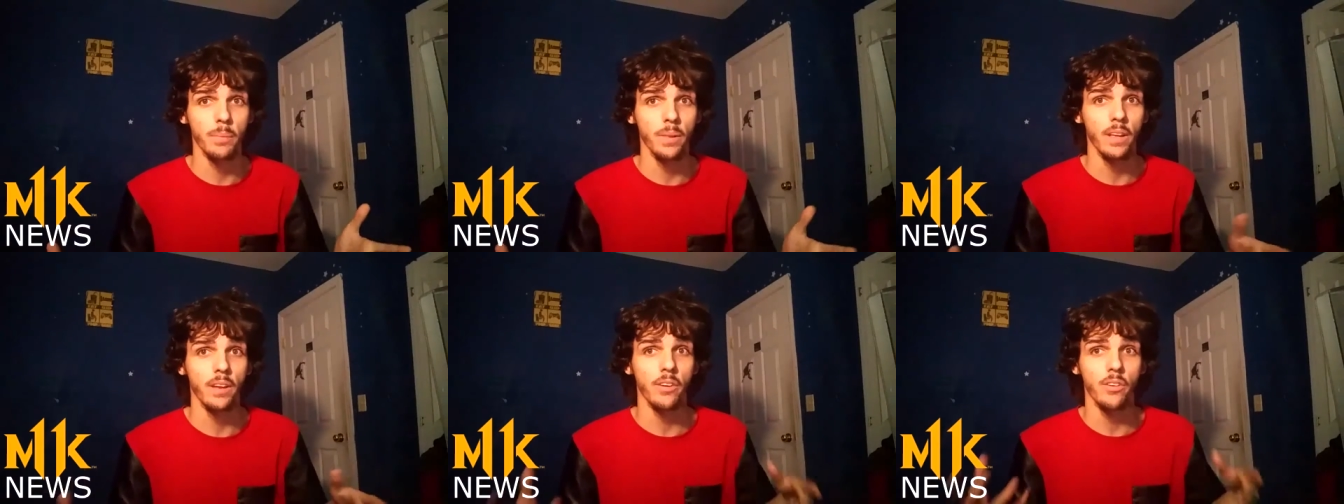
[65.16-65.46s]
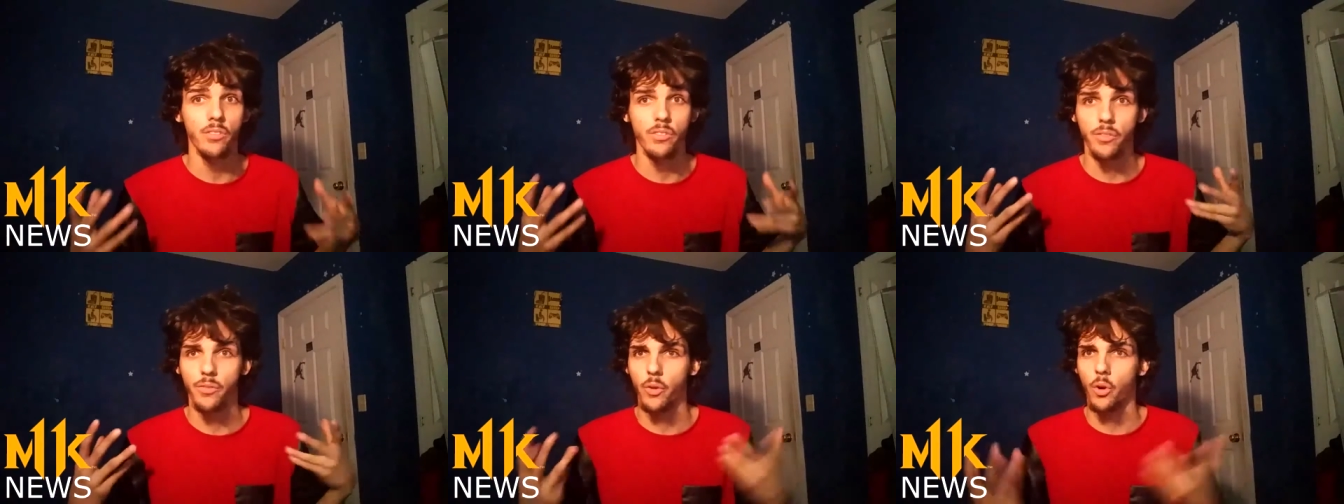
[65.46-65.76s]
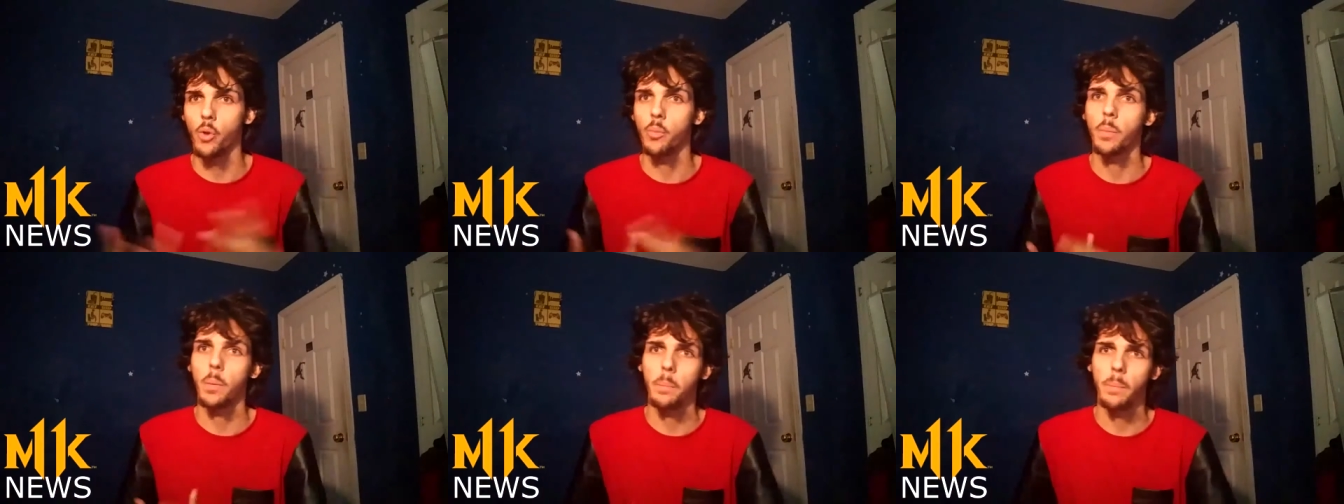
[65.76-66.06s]
players
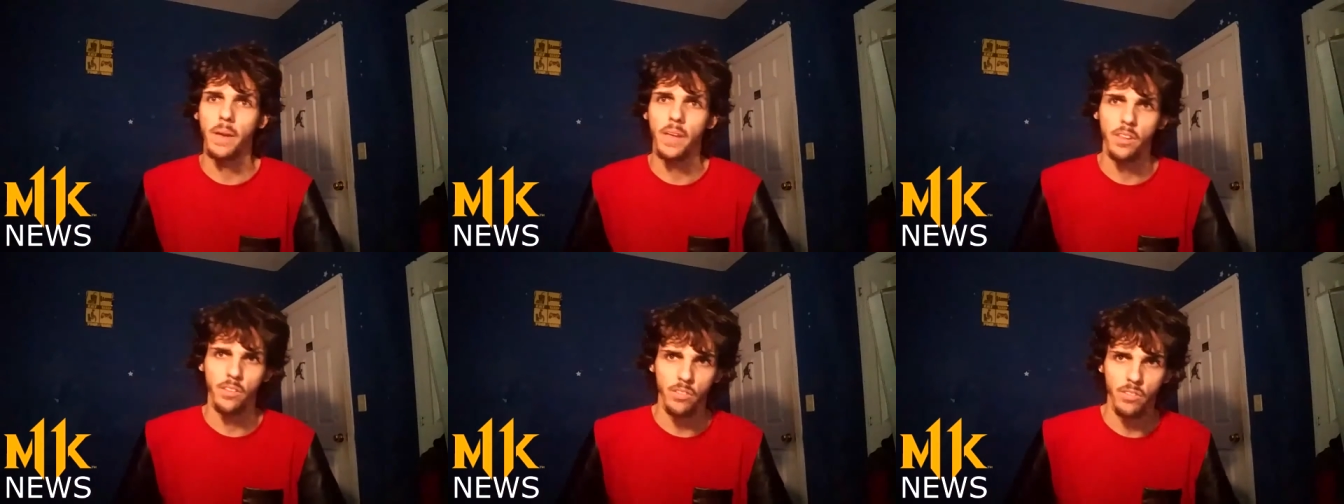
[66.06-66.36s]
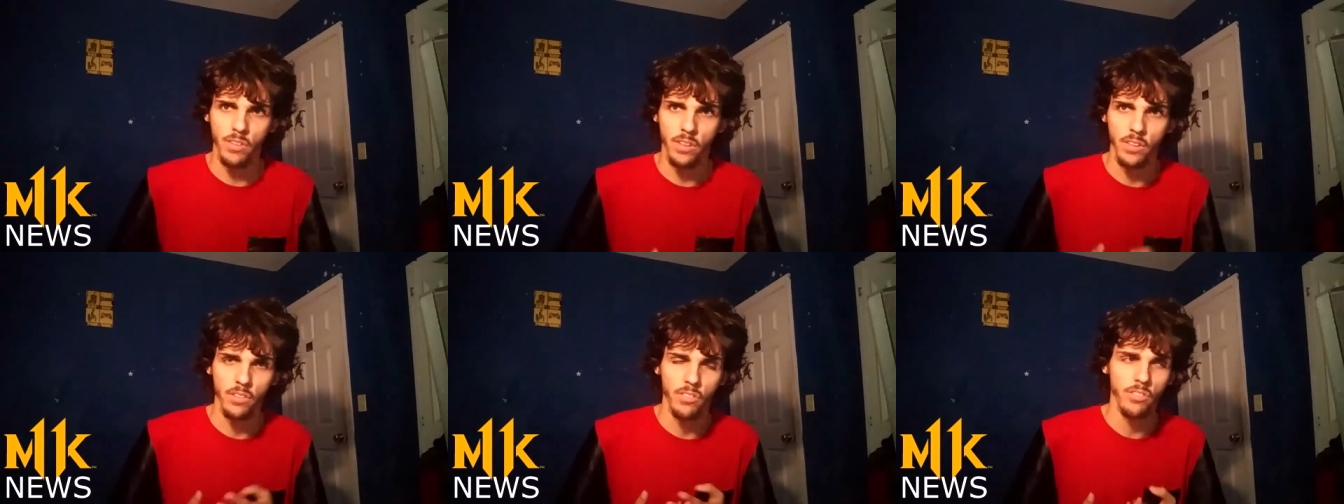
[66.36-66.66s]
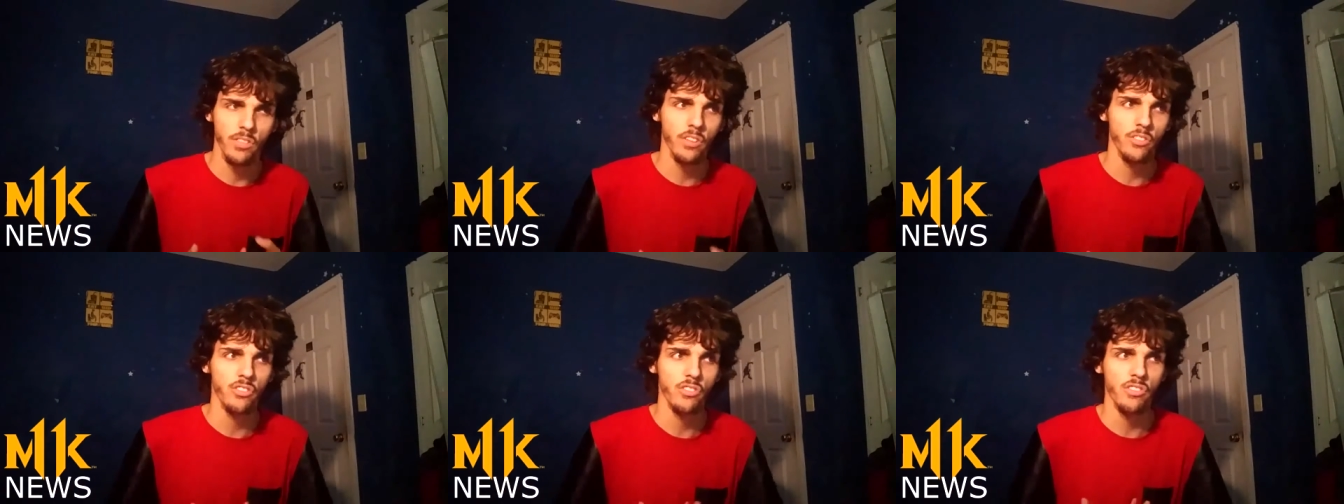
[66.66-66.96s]
for open betas and
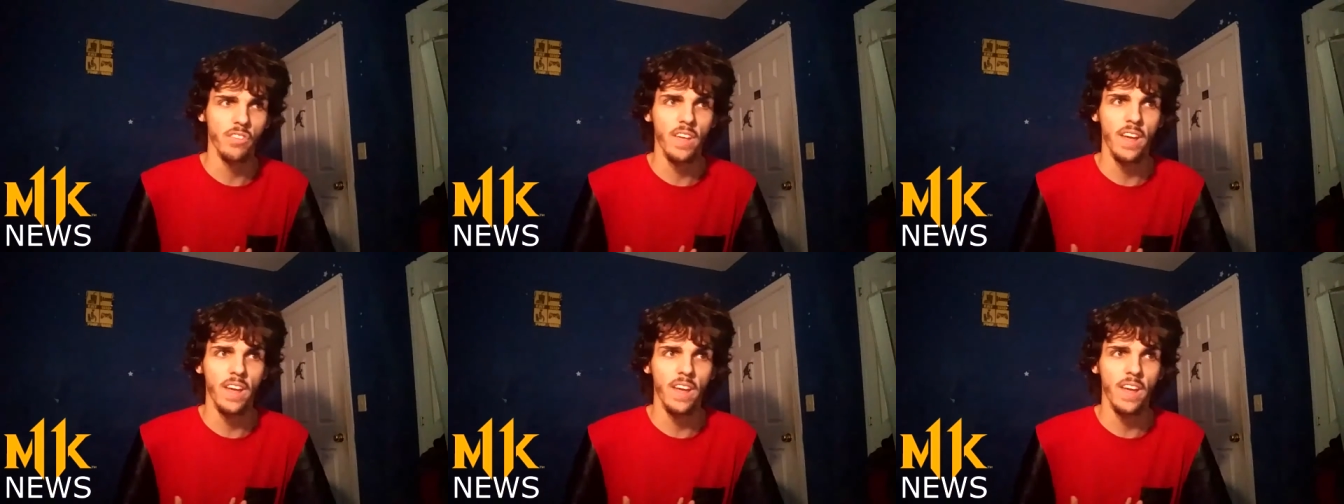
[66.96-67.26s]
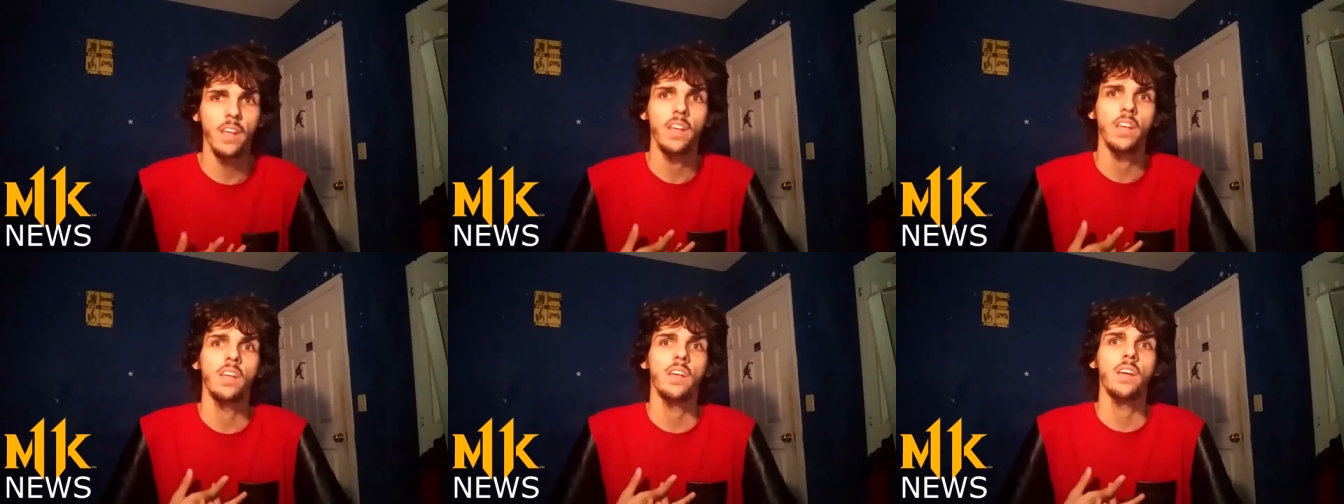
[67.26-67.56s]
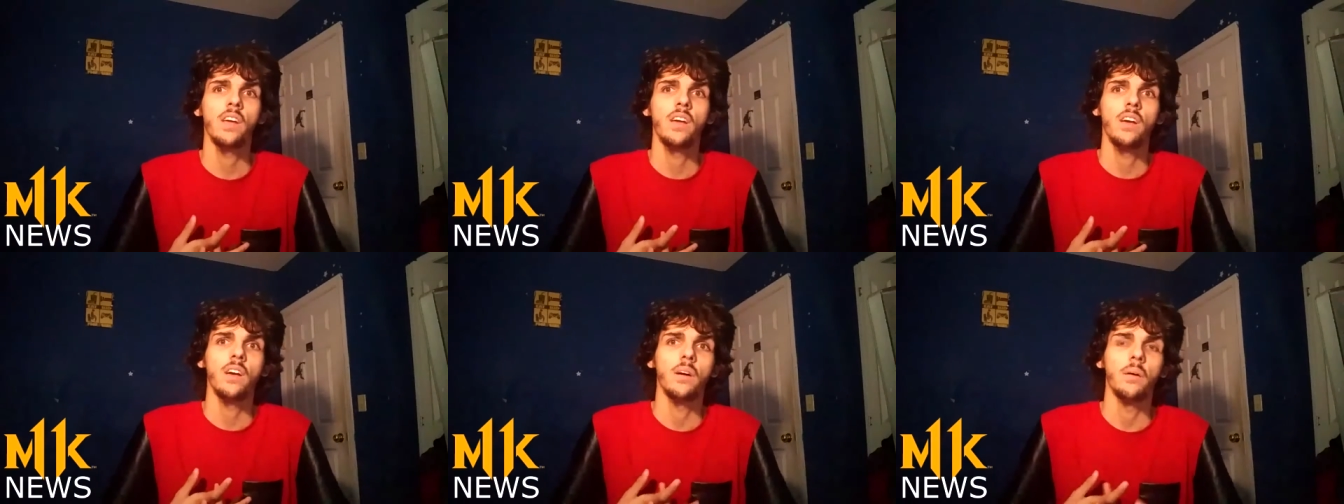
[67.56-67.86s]
such as that,
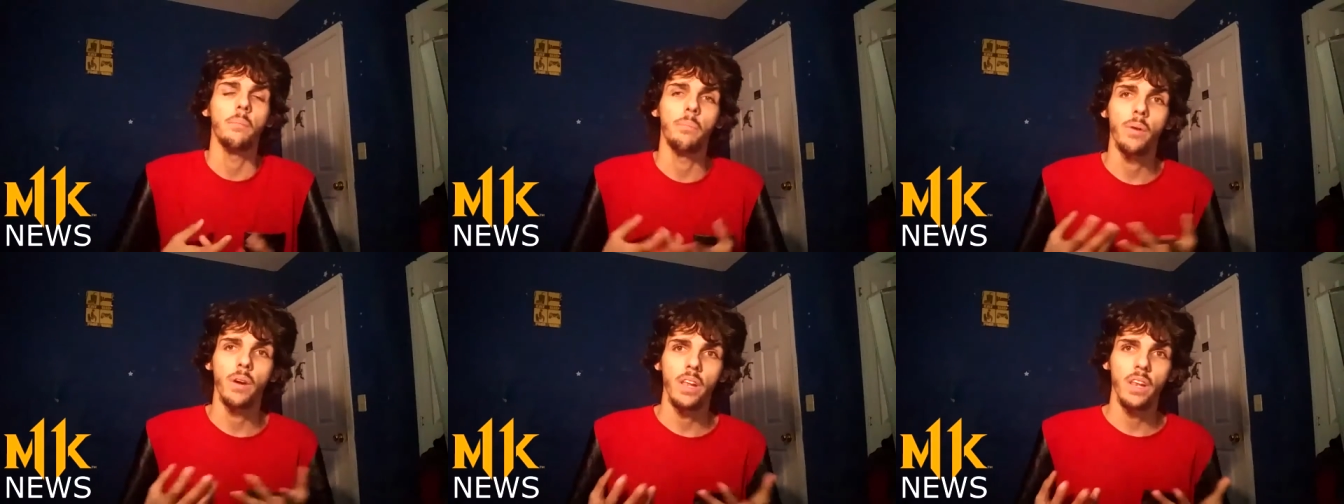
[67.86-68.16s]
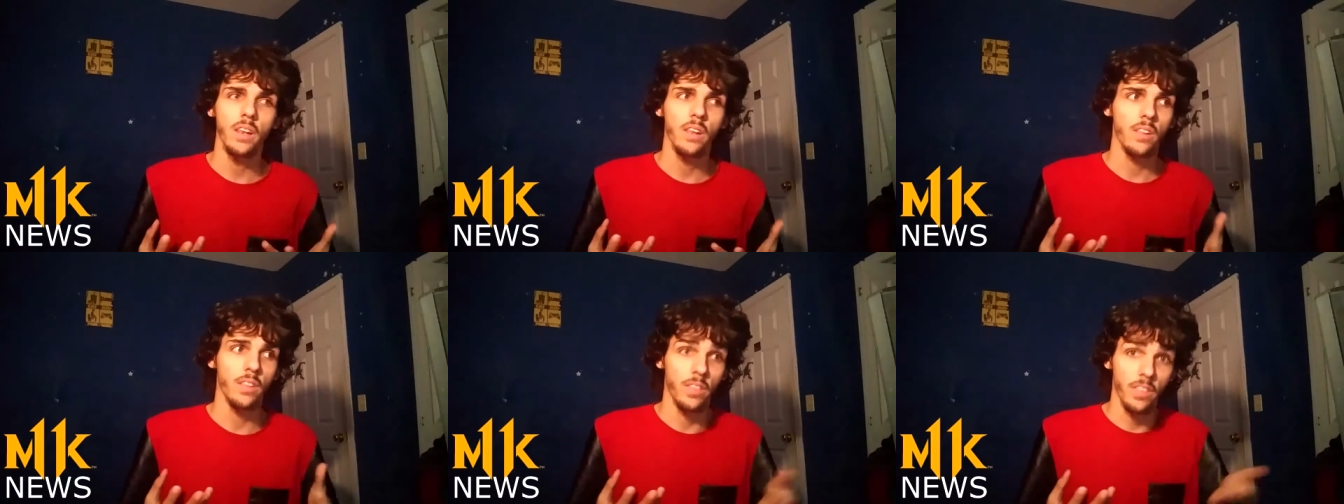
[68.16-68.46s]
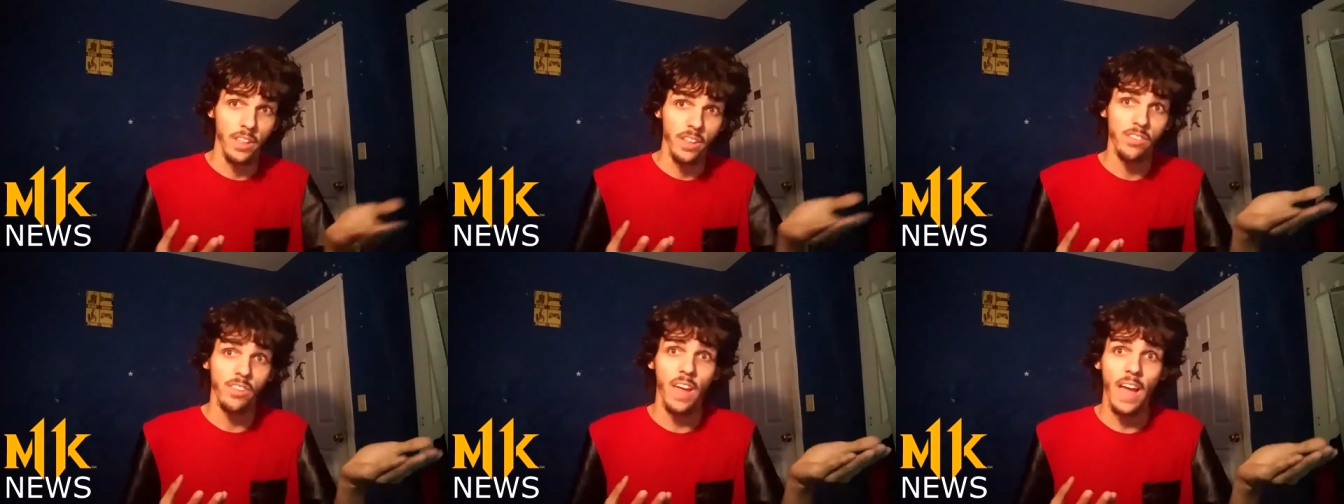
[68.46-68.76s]
but
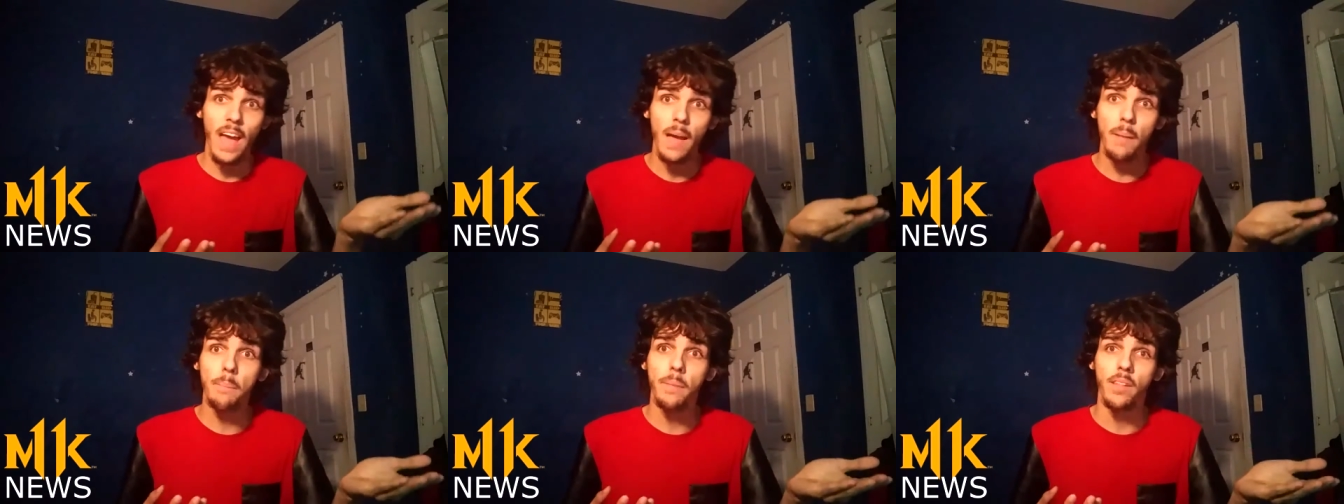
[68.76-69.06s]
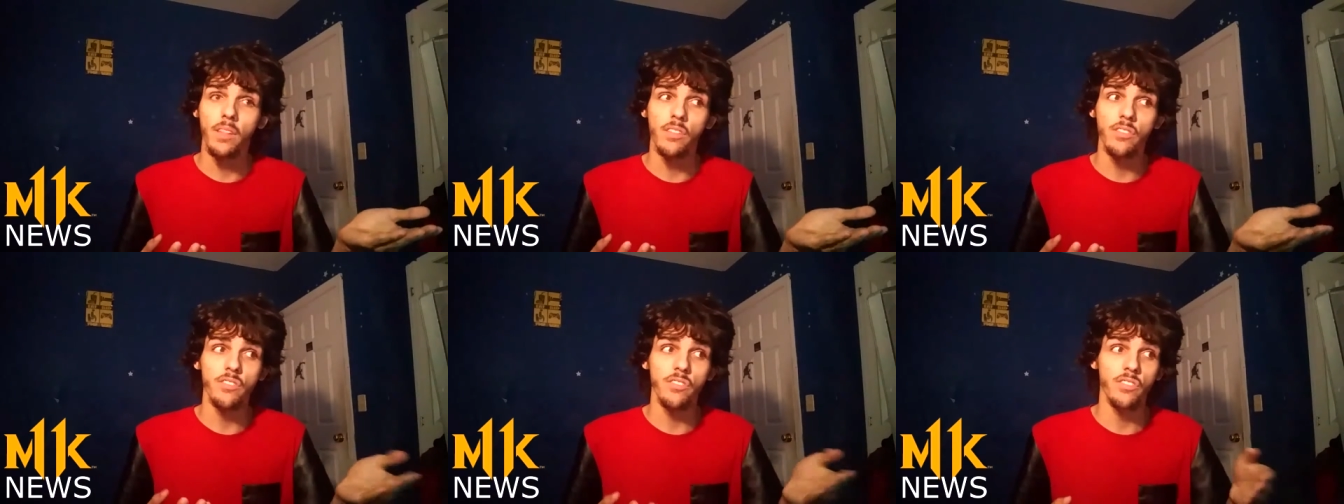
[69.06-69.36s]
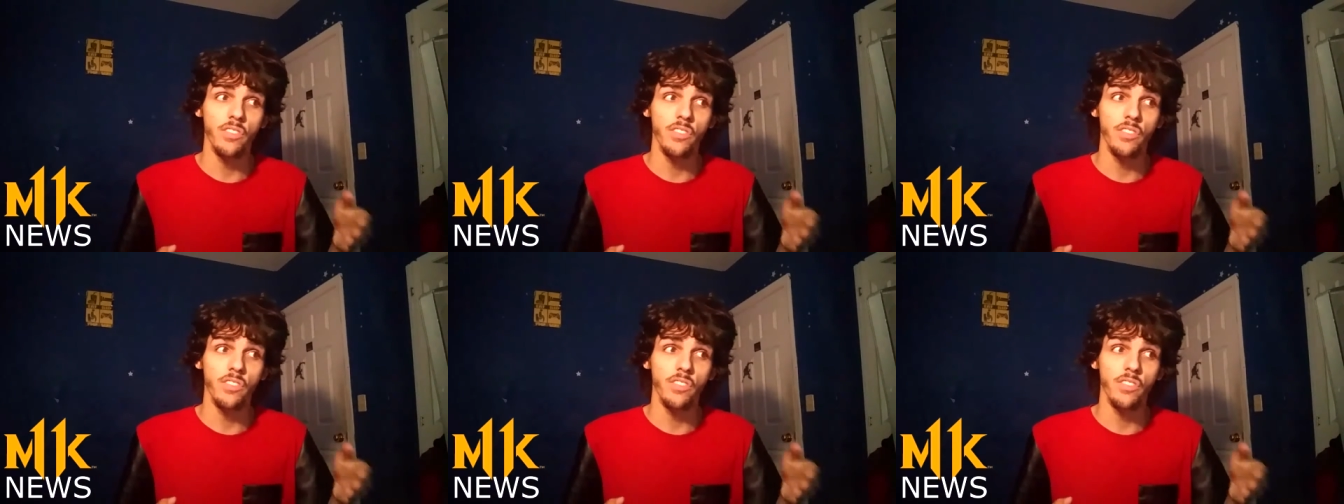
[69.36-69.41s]
this happens.